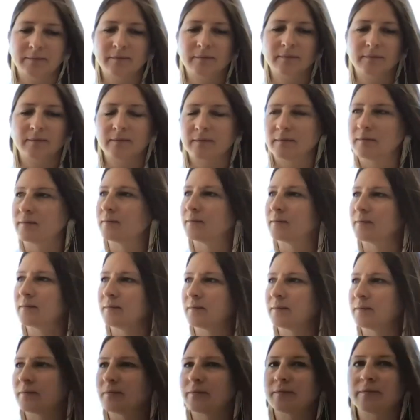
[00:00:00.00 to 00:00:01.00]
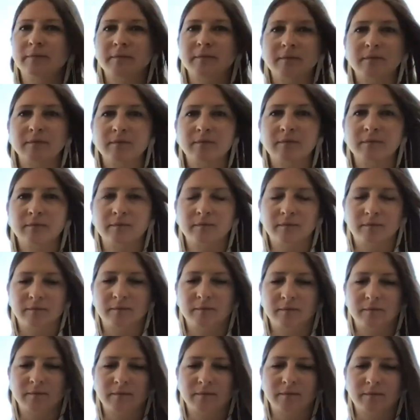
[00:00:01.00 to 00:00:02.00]

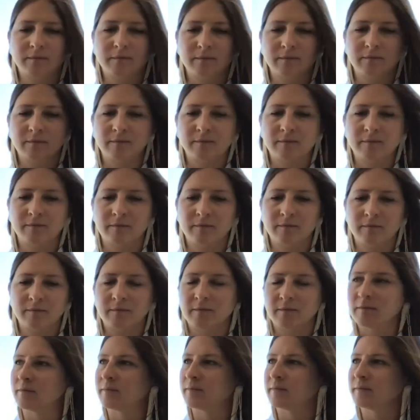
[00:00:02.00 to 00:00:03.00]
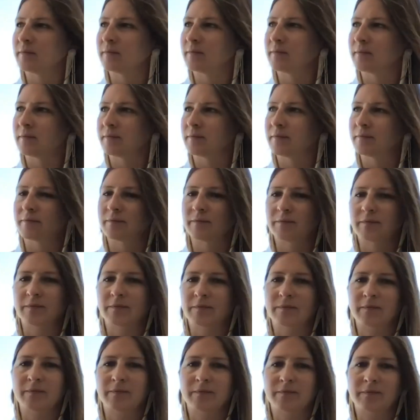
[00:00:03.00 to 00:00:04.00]

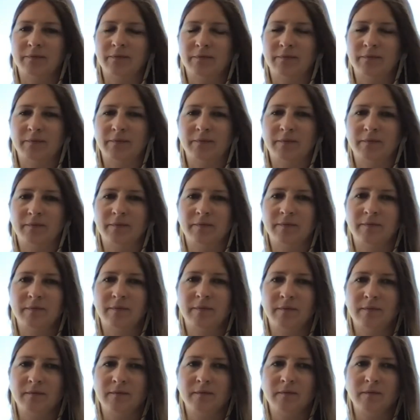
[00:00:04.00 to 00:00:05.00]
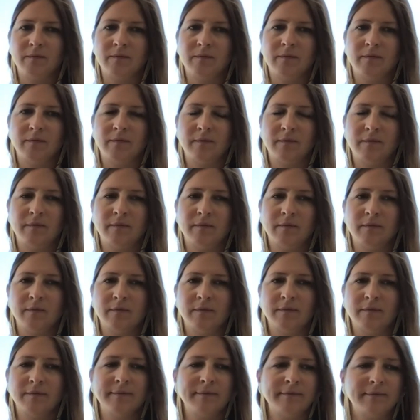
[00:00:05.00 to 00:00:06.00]

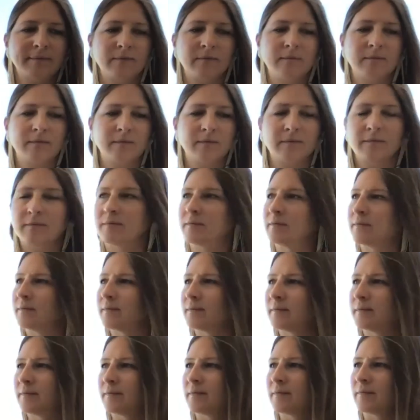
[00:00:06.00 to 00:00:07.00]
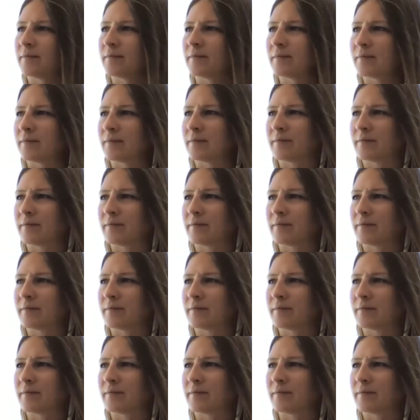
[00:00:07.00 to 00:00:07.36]
(silent)